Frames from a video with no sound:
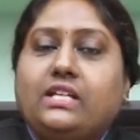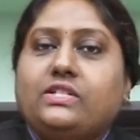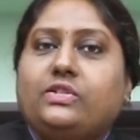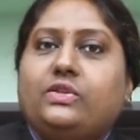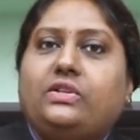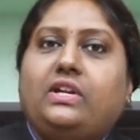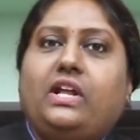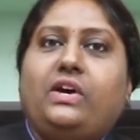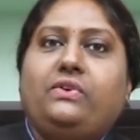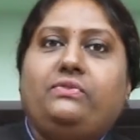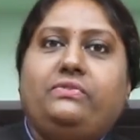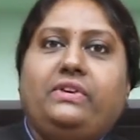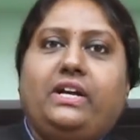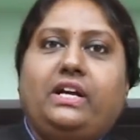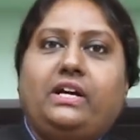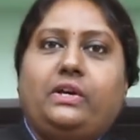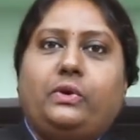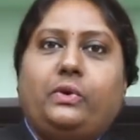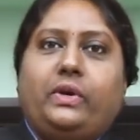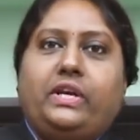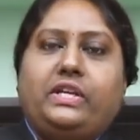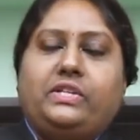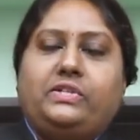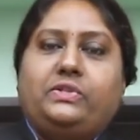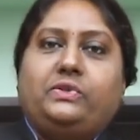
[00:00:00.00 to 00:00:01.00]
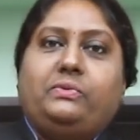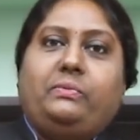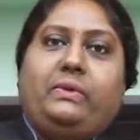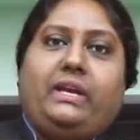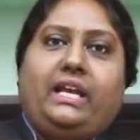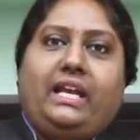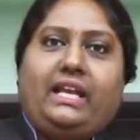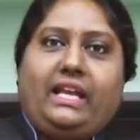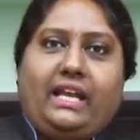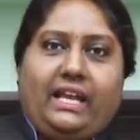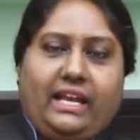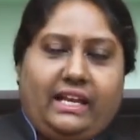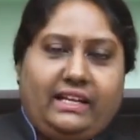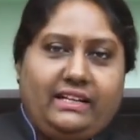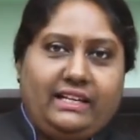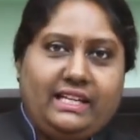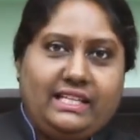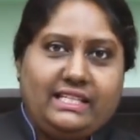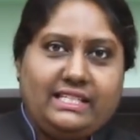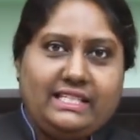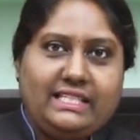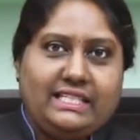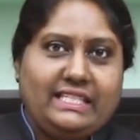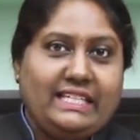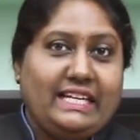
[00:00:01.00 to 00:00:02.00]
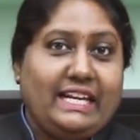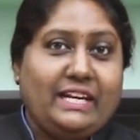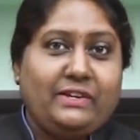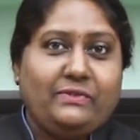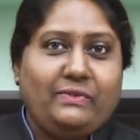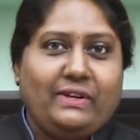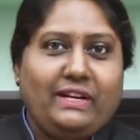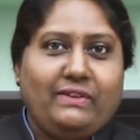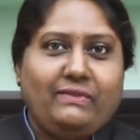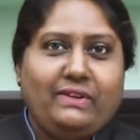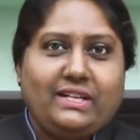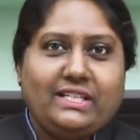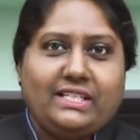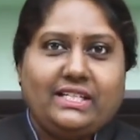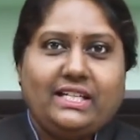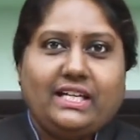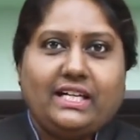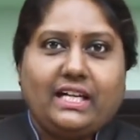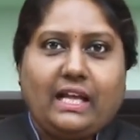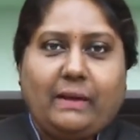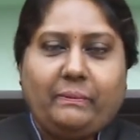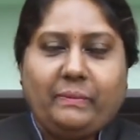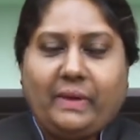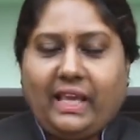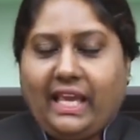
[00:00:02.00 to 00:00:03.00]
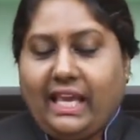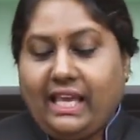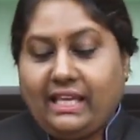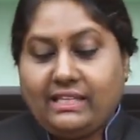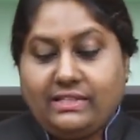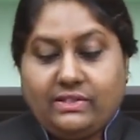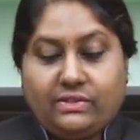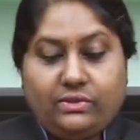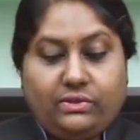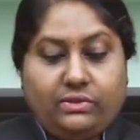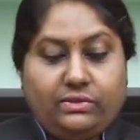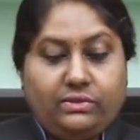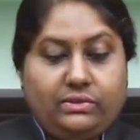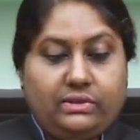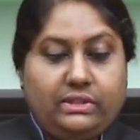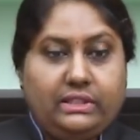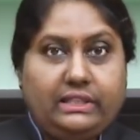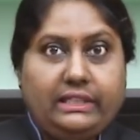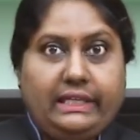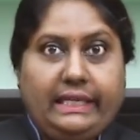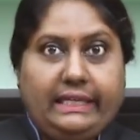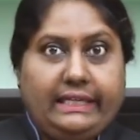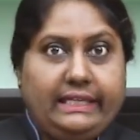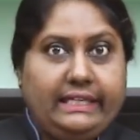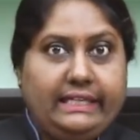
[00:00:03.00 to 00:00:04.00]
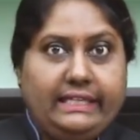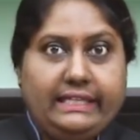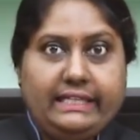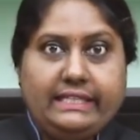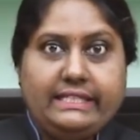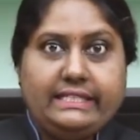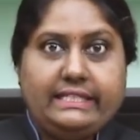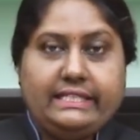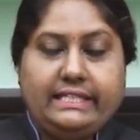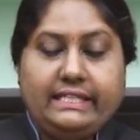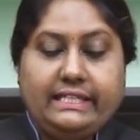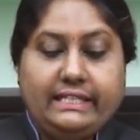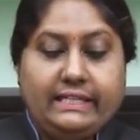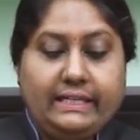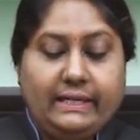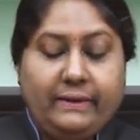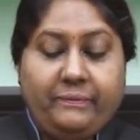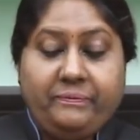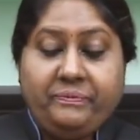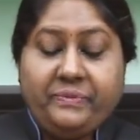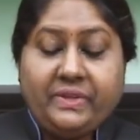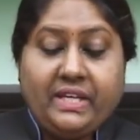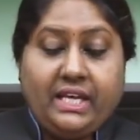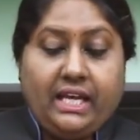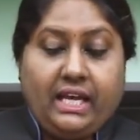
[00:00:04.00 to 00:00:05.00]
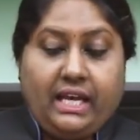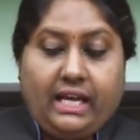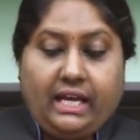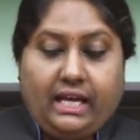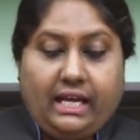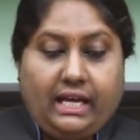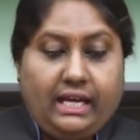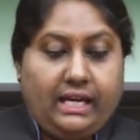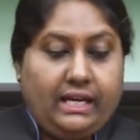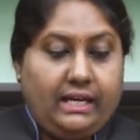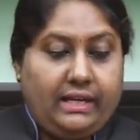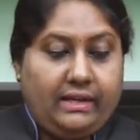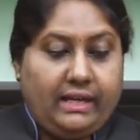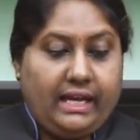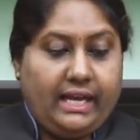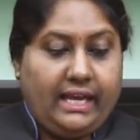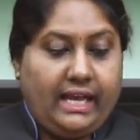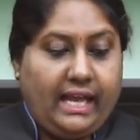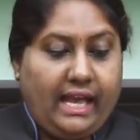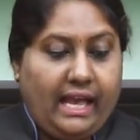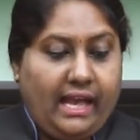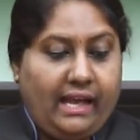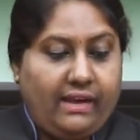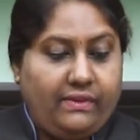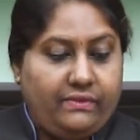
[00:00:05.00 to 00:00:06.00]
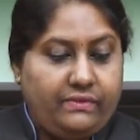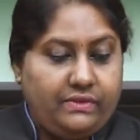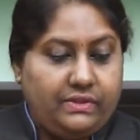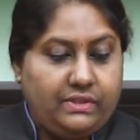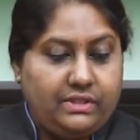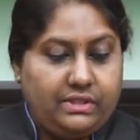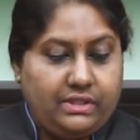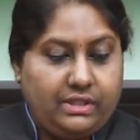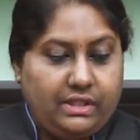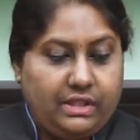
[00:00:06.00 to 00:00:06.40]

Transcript: So now we are going to make eggless red velvet cupcake. So the ingredients here I have is